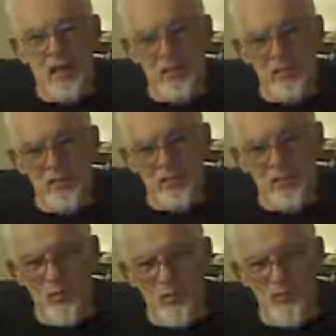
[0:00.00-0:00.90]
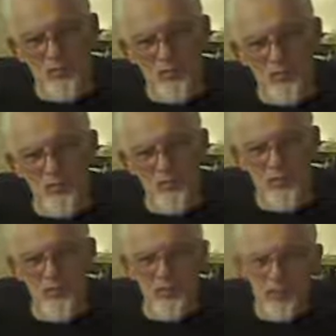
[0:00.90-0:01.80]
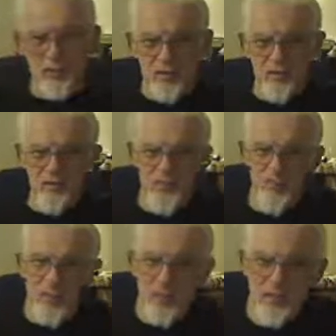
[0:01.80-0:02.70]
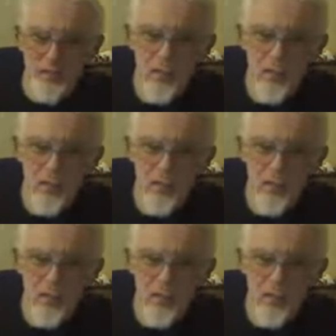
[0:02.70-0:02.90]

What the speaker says: I don't really feel very effeminate,